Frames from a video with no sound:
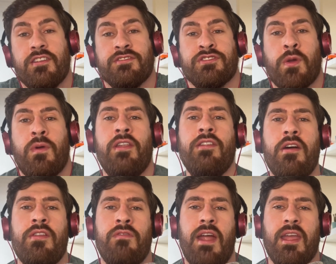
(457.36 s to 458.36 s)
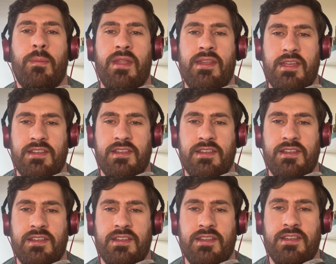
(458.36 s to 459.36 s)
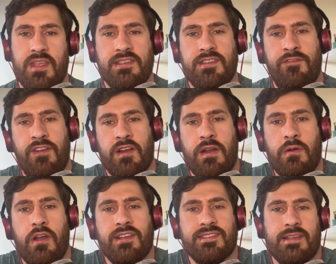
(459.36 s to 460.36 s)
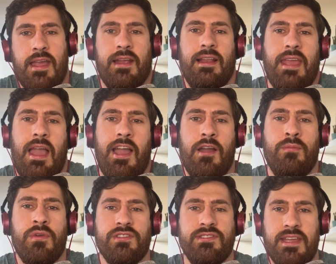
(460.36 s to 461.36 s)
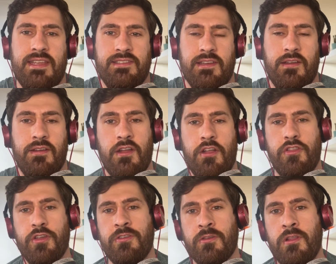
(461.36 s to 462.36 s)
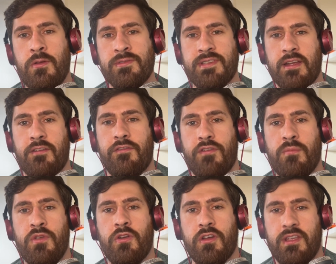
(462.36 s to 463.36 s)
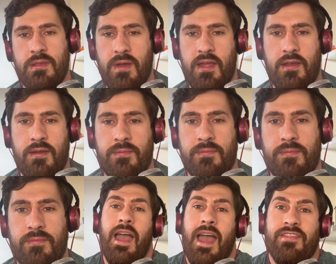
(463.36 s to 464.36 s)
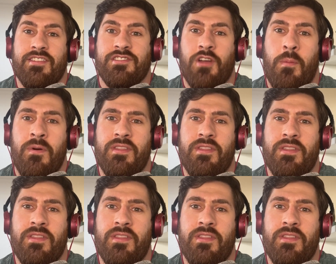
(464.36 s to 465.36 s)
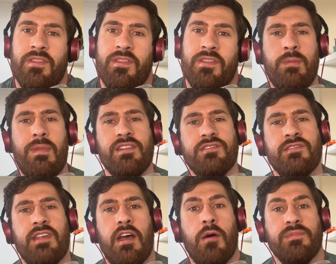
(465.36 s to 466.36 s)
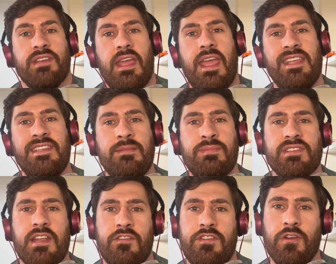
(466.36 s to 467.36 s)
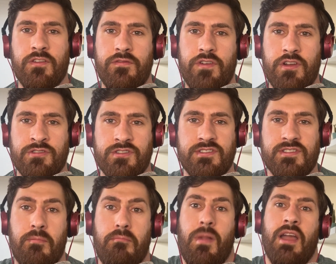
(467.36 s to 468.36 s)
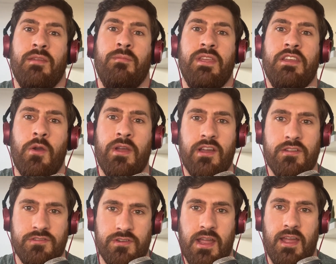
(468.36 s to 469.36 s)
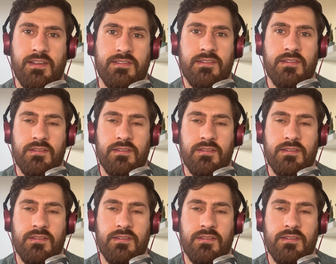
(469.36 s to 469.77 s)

So, another recommendation here is to figure out exactly how much data that you're losing from your cookie banner. At the top of the episode, we mentioned that up to 80% of your conversions might be going untracked.